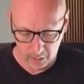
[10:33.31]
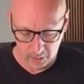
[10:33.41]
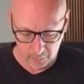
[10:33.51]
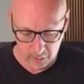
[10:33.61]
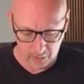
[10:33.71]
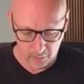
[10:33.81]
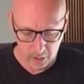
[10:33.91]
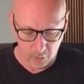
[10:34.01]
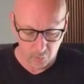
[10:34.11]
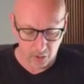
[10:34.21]

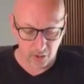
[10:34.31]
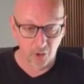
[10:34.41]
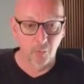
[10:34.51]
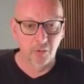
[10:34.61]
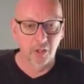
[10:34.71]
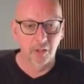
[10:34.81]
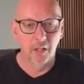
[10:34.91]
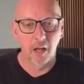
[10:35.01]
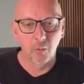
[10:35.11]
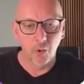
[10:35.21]
specify which
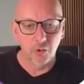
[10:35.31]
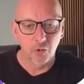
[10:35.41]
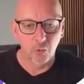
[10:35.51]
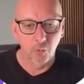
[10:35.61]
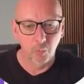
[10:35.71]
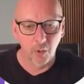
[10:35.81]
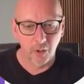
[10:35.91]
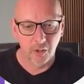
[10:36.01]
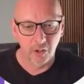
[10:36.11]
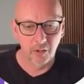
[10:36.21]
object I want to
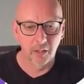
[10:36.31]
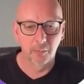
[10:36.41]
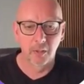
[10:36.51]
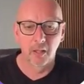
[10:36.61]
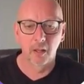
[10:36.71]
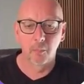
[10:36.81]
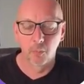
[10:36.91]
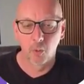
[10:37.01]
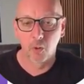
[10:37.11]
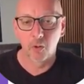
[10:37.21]
monitor, namely a
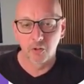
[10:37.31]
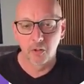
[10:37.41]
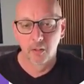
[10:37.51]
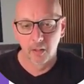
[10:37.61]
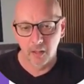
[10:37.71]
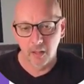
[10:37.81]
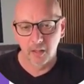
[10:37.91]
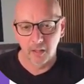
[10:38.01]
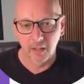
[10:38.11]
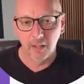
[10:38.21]
board,
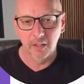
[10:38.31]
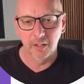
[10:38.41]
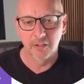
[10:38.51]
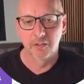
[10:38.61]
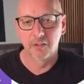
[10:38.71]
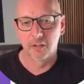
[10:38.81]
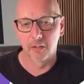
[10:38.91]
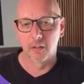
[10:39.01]
a list,